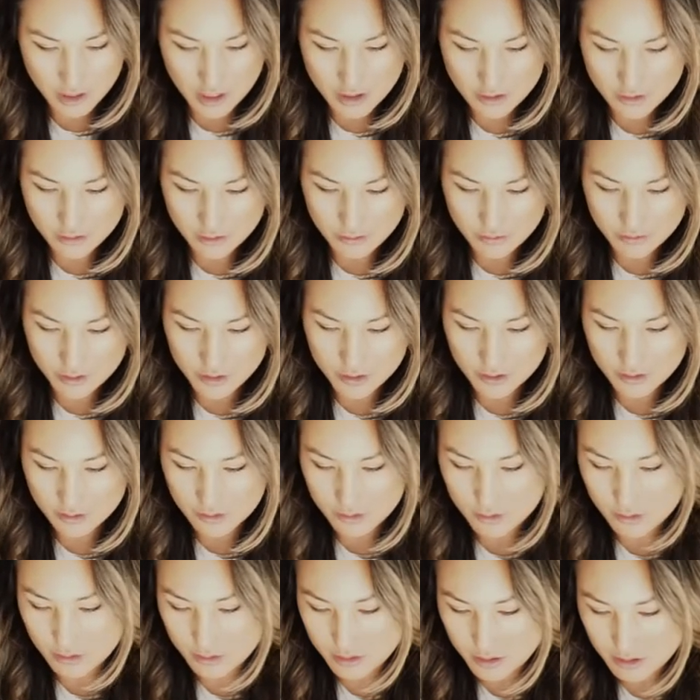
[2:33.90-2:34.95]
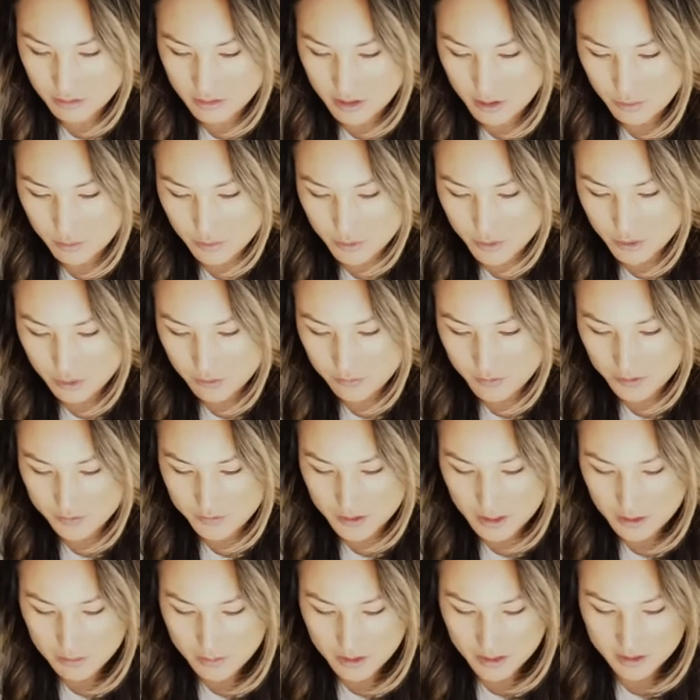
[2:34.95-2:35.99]
under 3 years old. Okay, well, you're
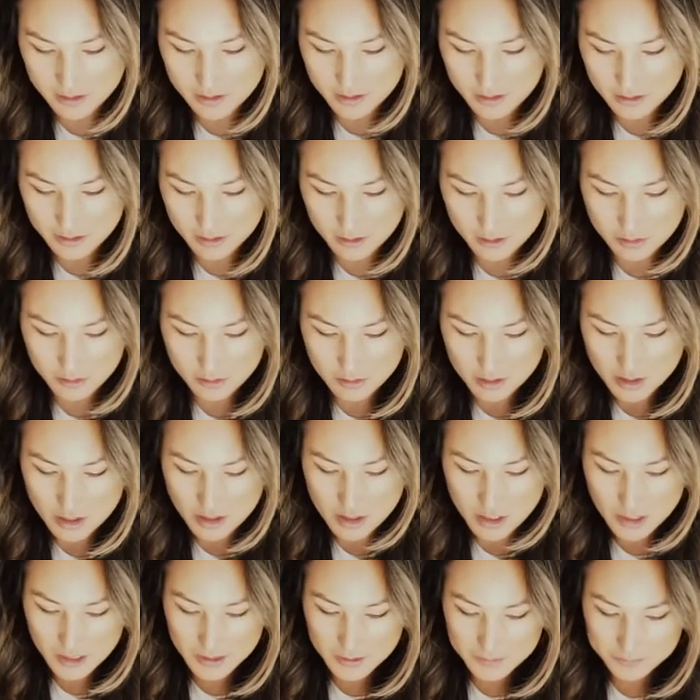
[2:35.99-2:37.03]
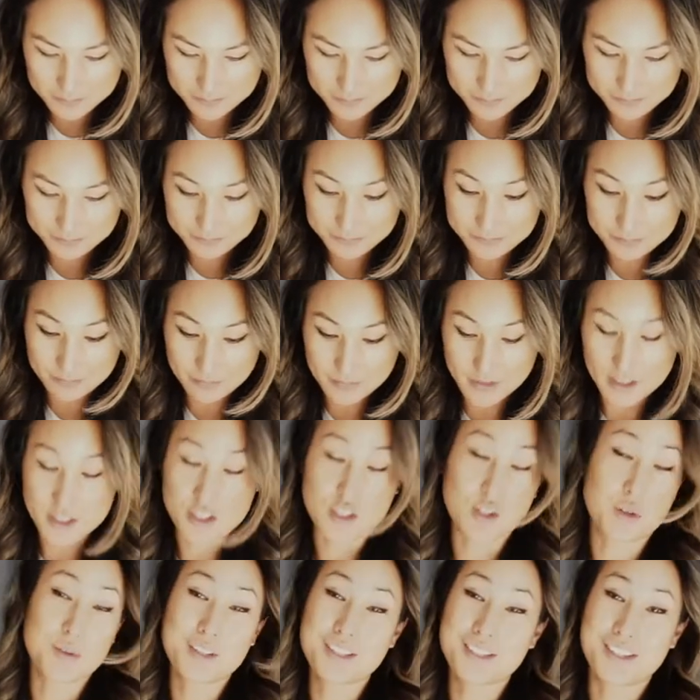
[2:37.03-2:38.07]
15 months, so it's
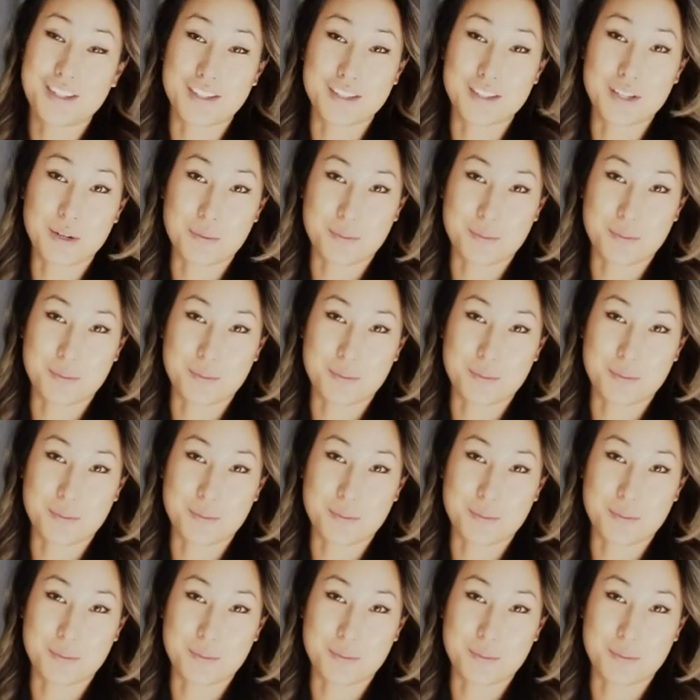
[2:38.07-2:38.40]
always good to